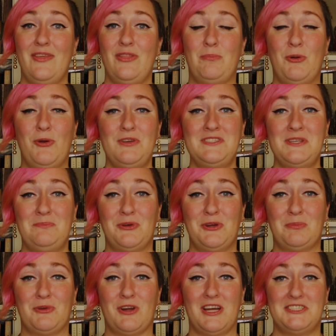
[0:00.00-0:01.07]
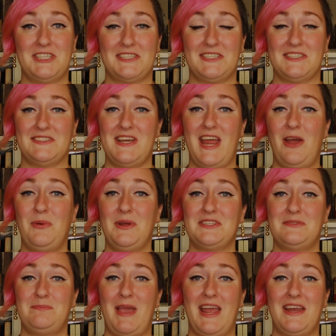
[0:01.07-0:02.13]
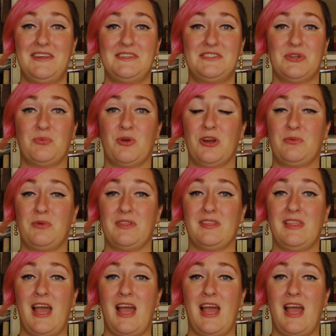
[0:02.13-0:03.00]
The Poison Book Project has now expanded to work with